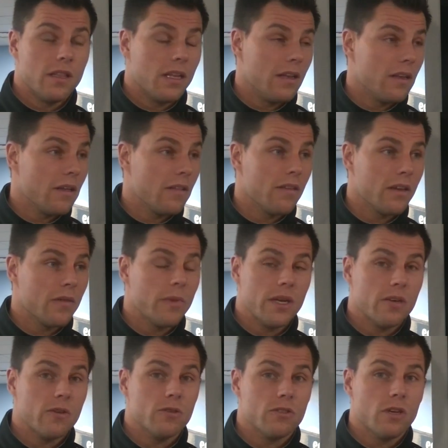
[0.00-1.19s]
I think I made
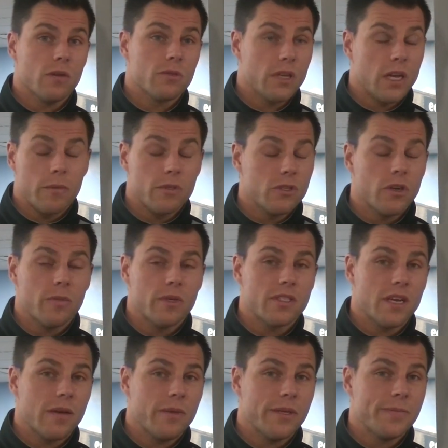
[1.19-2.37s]
a good job. So yeah, I'm enjoying my
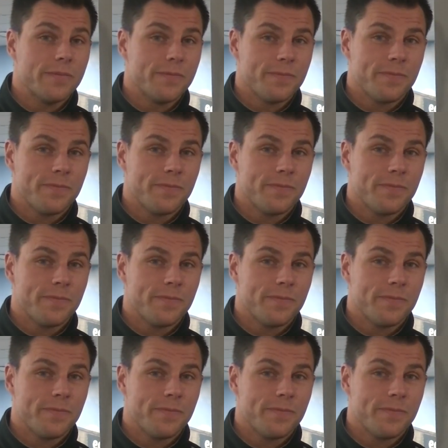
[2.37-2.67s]
time here.